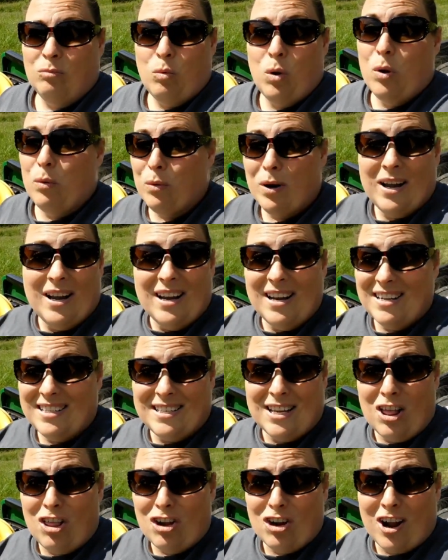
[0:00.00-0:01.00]
we rented a
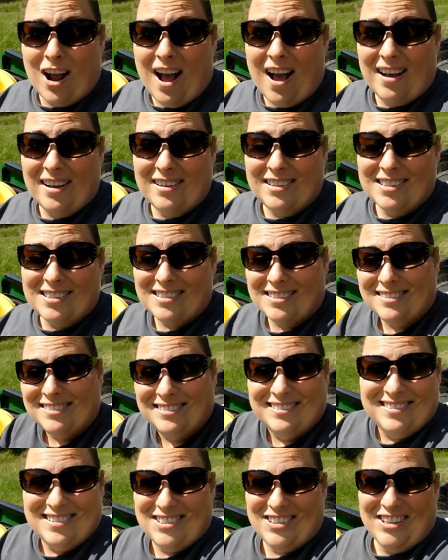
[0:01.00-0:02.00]
tiller, guys.
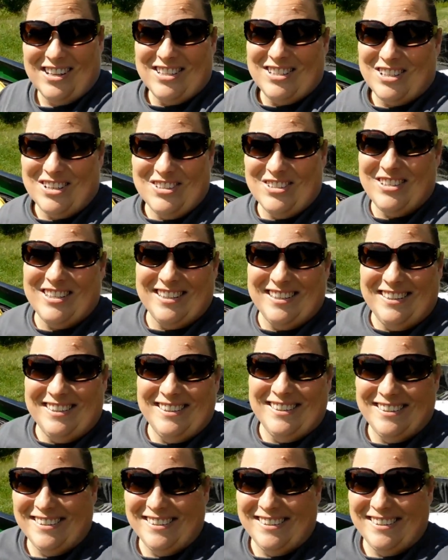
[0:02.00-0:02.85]
So let's go till.